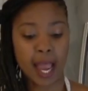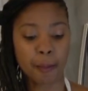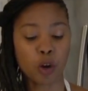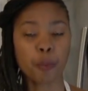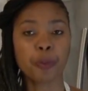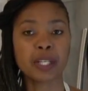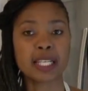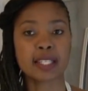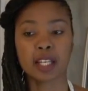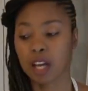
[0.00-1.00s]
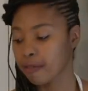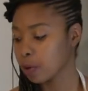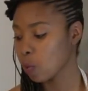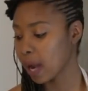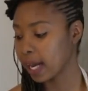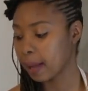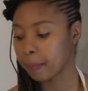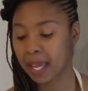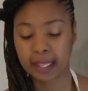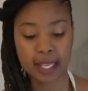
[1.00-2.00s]
am going to put this in the oven while I
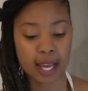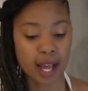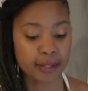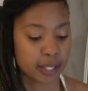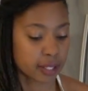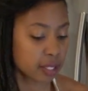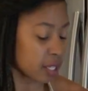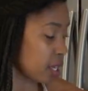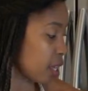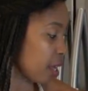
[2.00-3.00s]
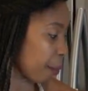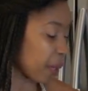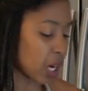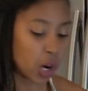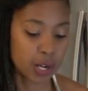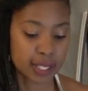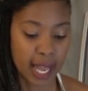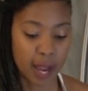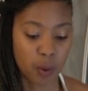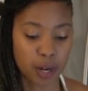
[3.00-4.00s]
bake the others, because
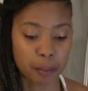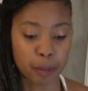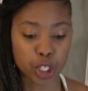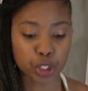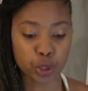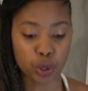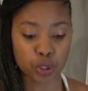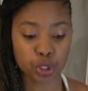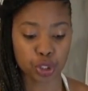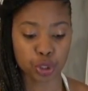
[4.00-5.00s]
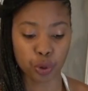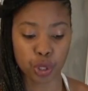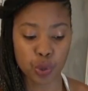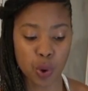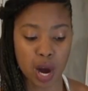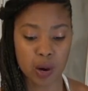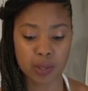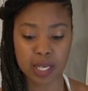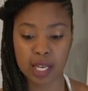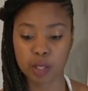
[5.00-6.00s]
I want to make sure to show you how
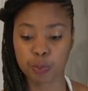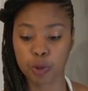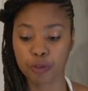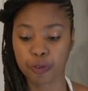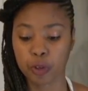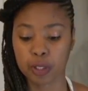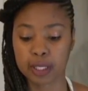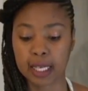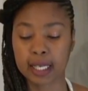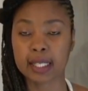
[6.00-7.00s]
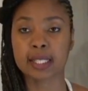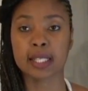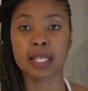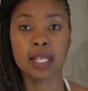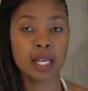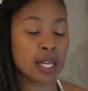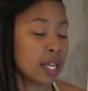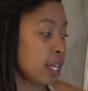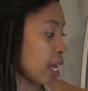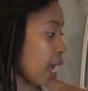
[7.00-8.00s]
these beautiful delicacy
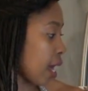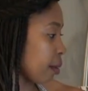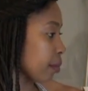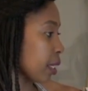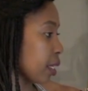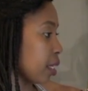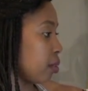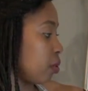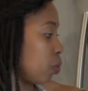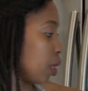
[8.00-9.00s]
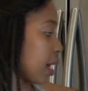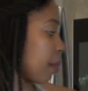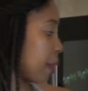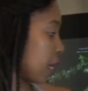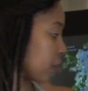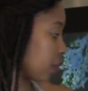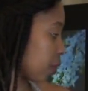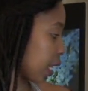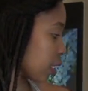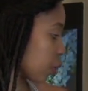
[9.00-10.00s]
will come out.
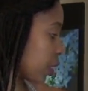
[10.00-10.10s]
Okay, so